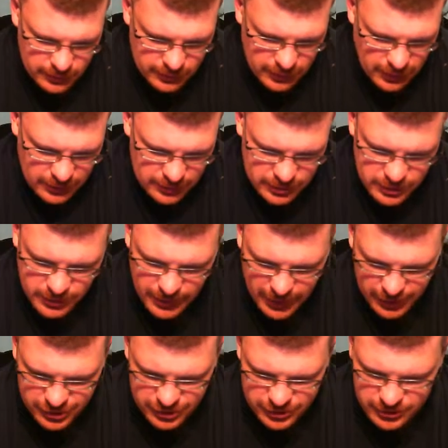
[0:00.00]
Costs 2
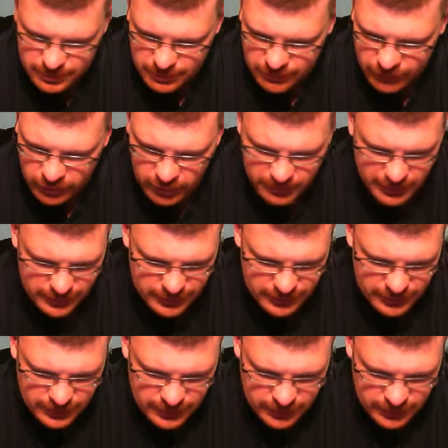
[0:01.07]
actions to perform it.